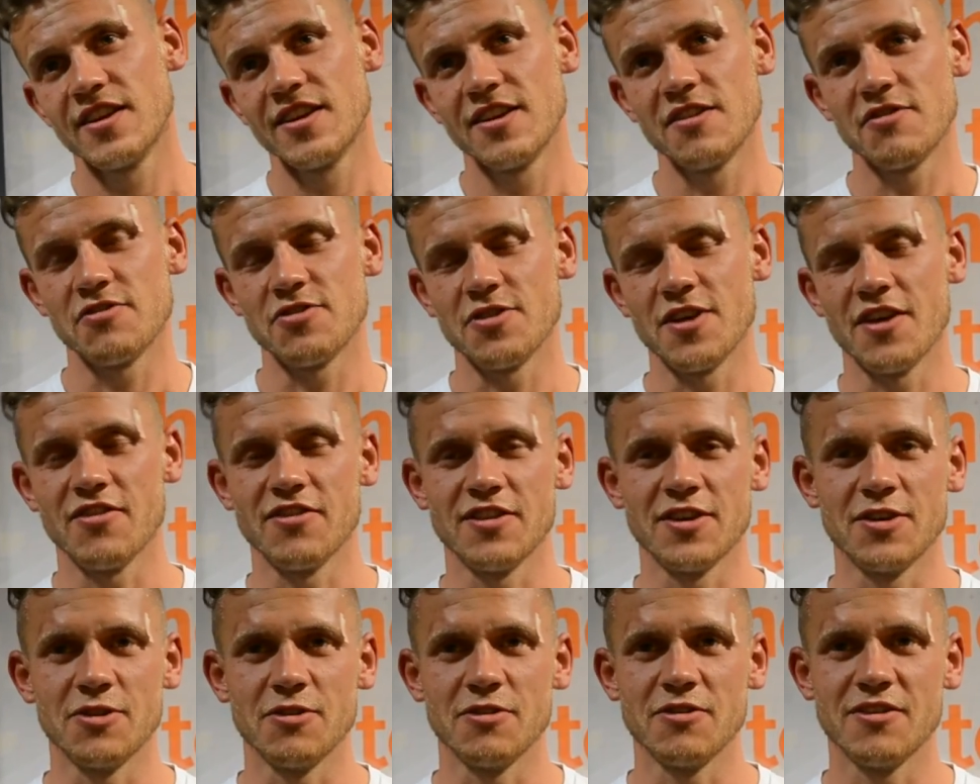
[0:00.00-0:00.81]
a few other
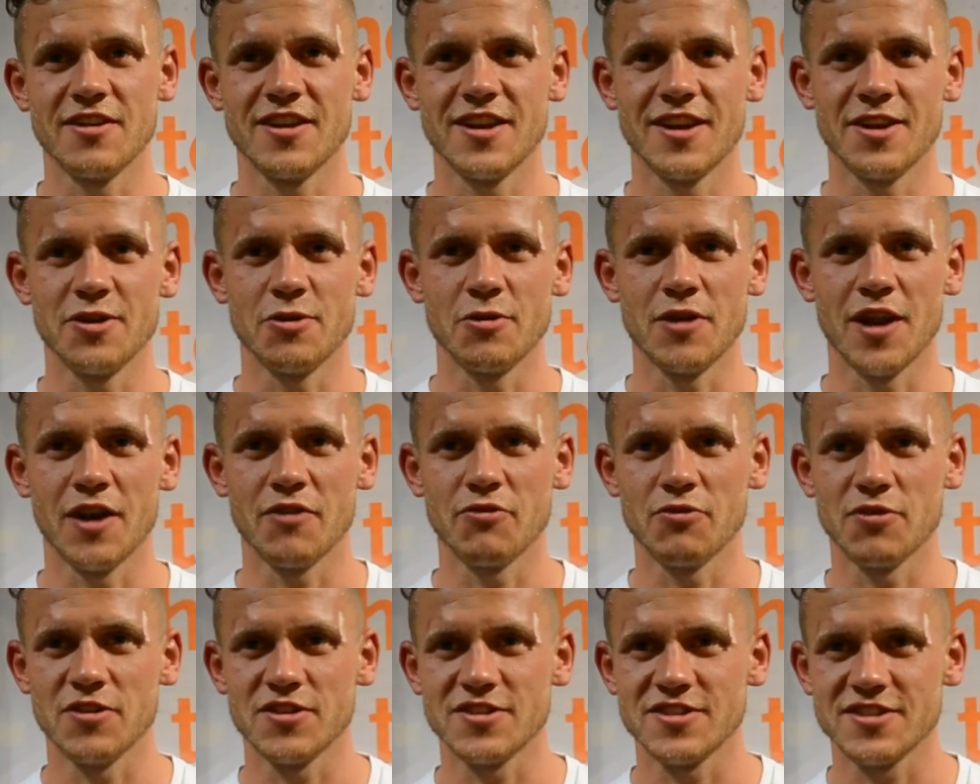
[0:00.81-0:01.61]
little loved
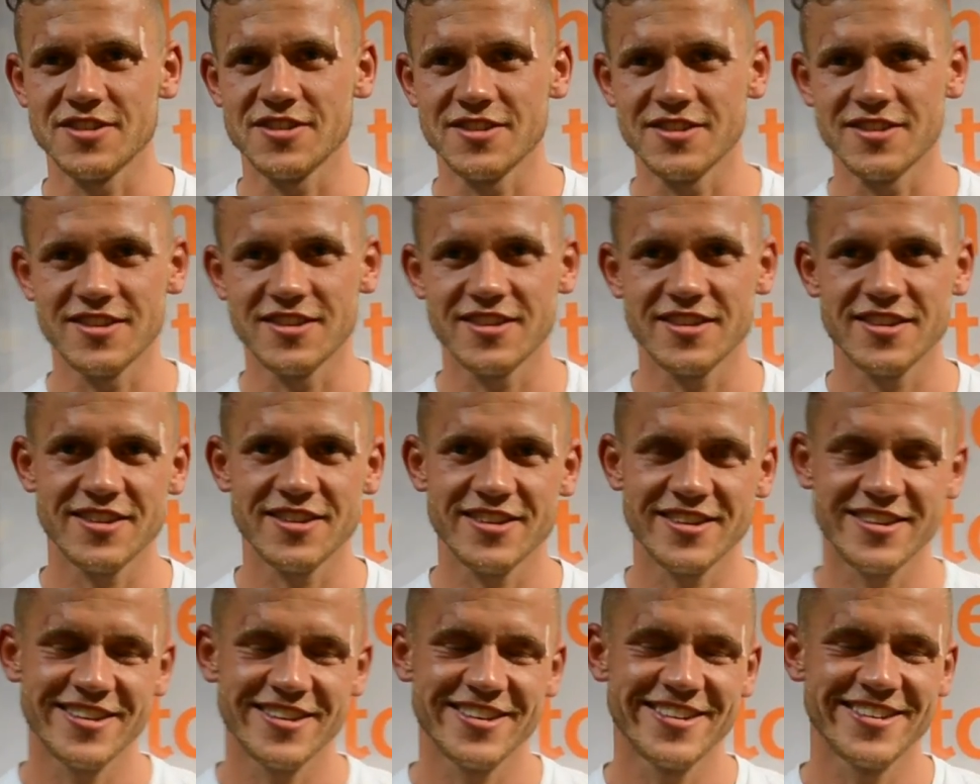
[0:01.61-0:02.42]
ones, and
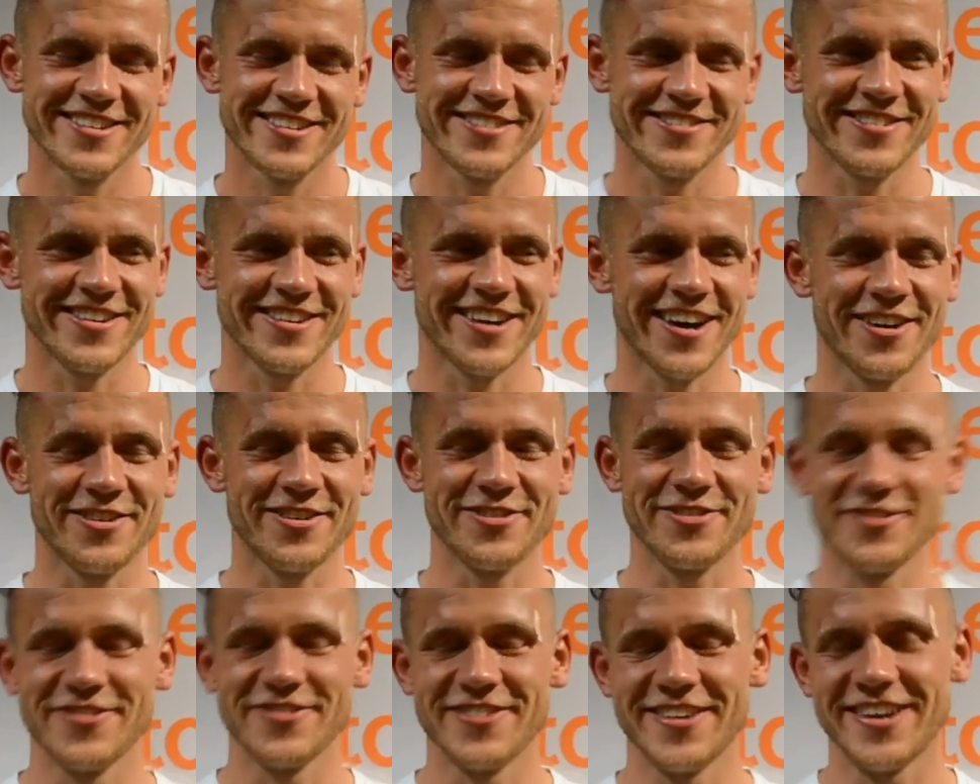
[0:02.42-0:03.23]
we'll go
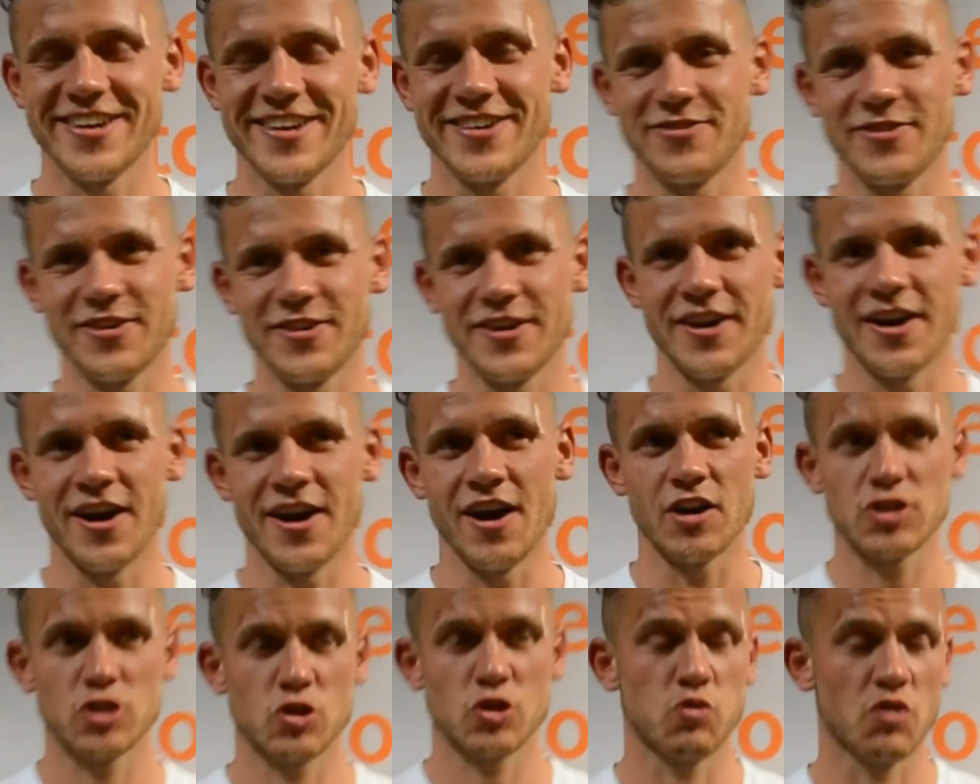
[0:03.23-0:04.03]
from there. But I
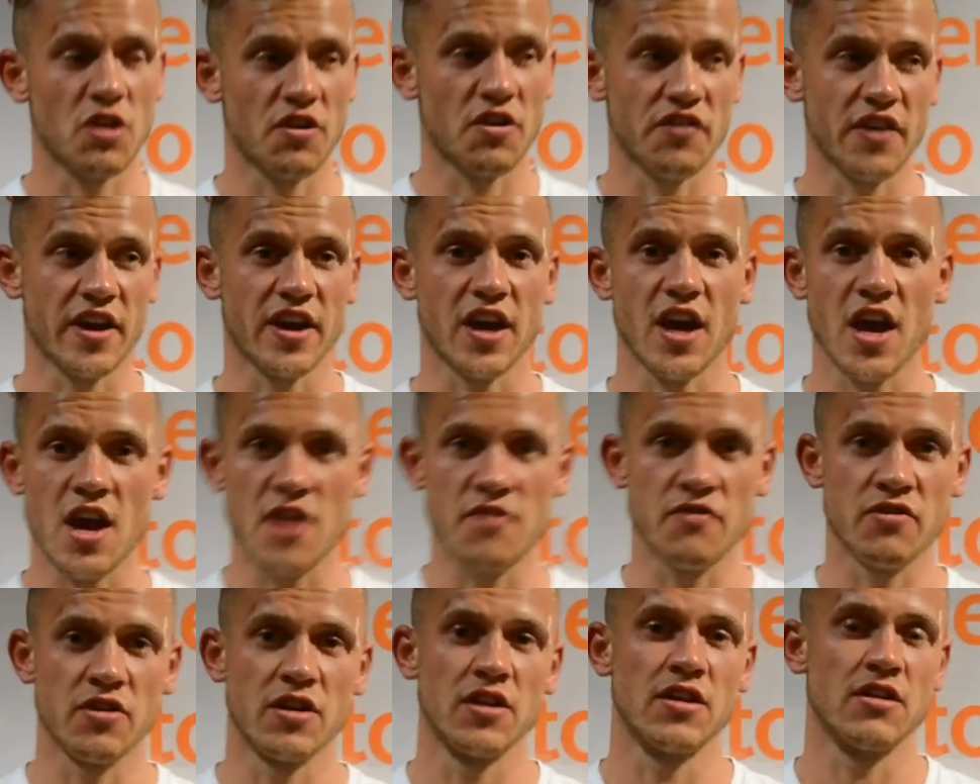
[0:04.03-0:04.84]
just want to thank
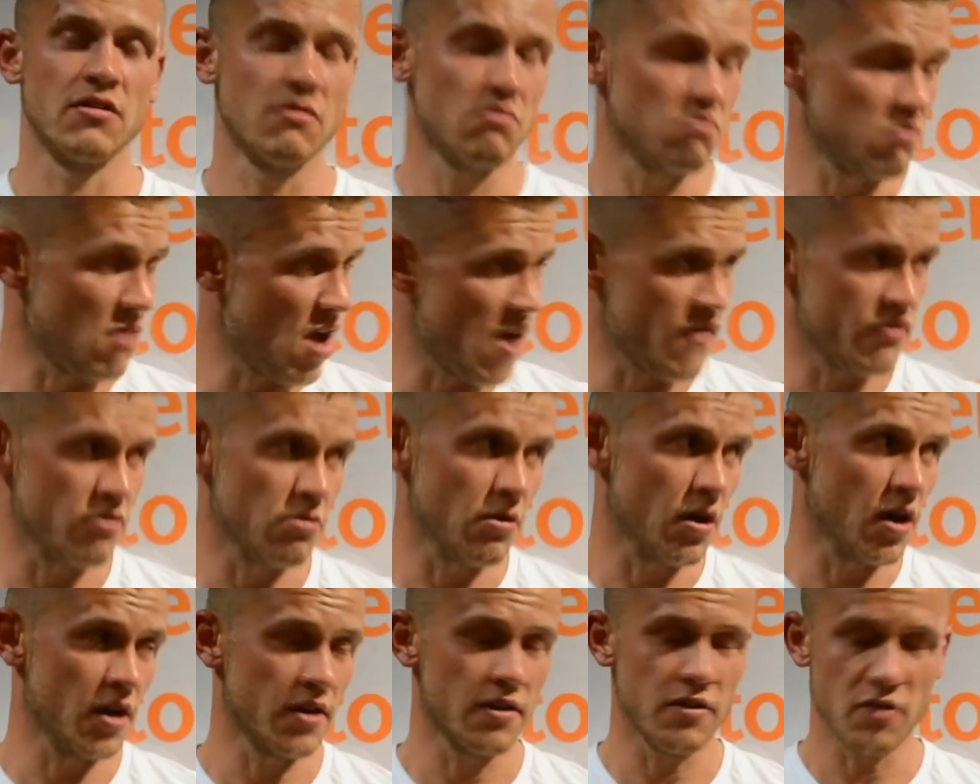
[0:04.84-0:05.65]

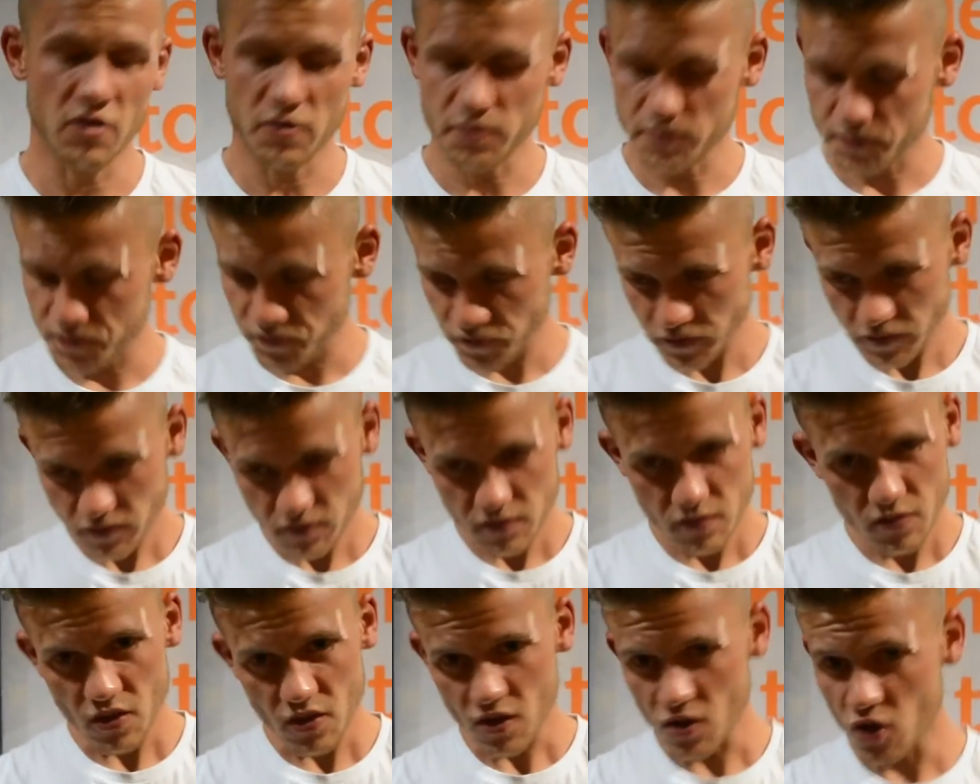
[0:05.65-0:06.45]
everyone,
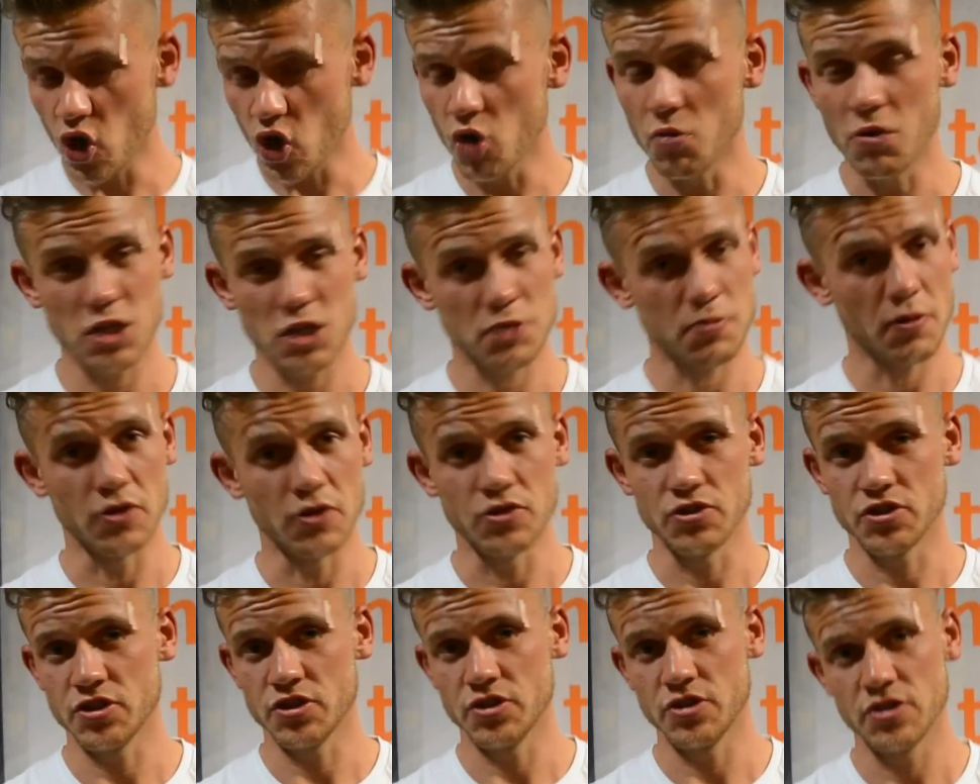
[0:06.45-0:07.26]
all my
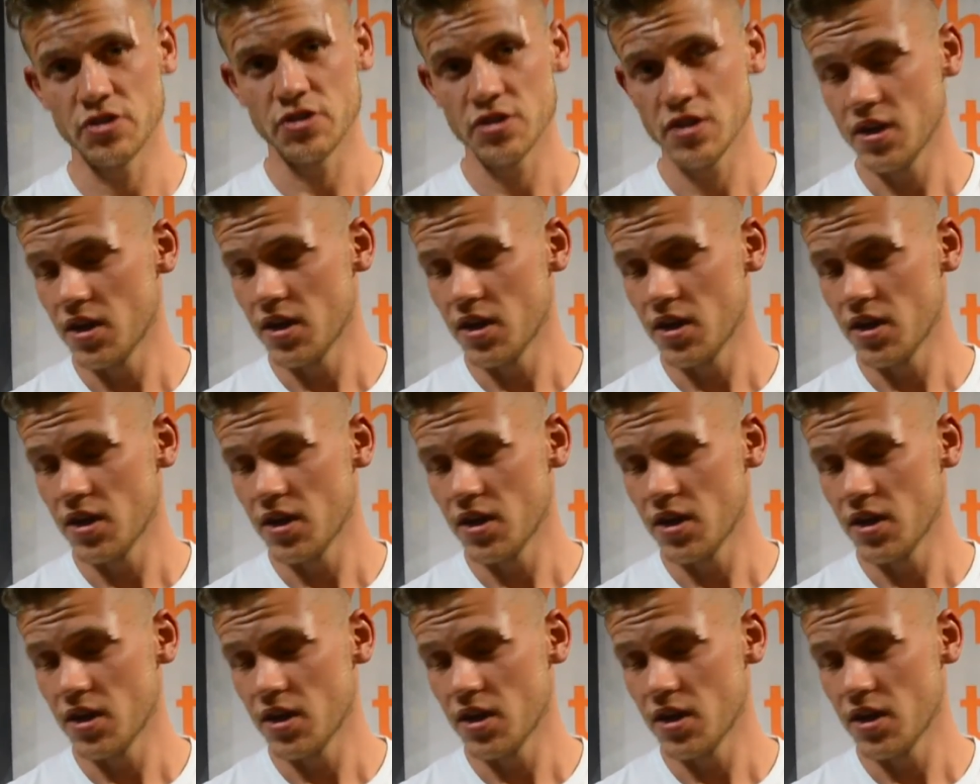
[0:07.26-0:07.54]
sponsors.